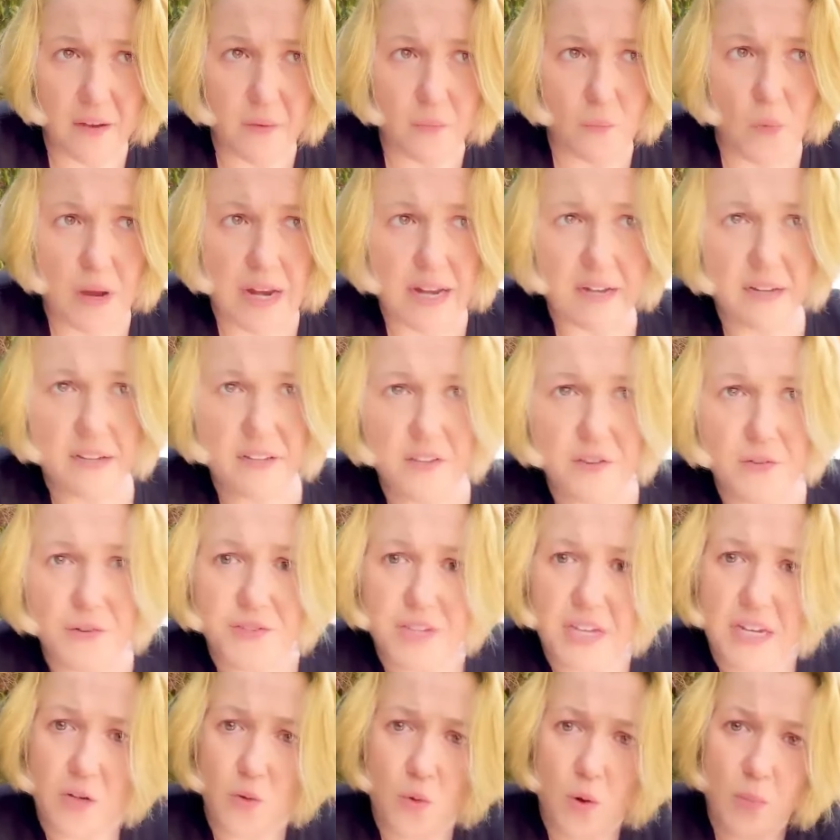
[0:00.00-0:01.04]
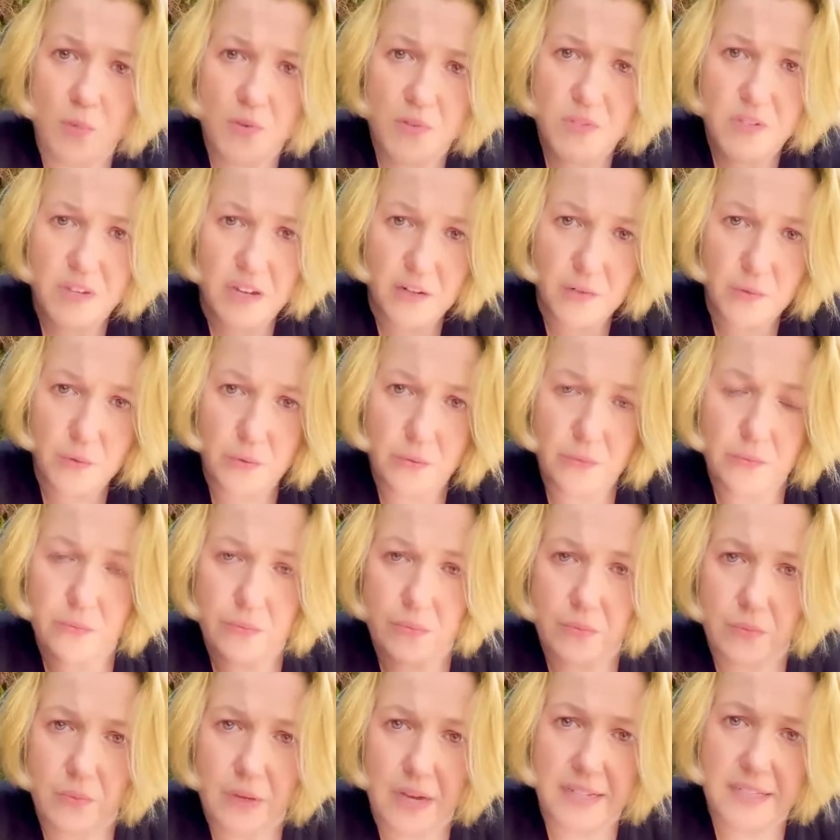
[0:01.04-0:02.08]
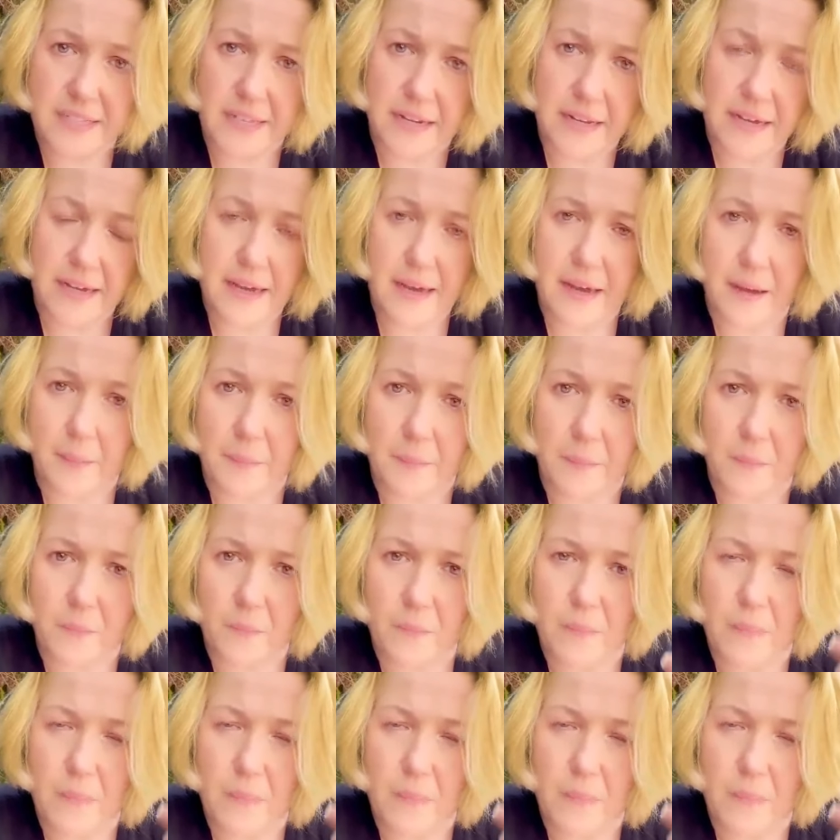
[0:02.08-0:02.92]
when there's a normal schedule at 10 a.m.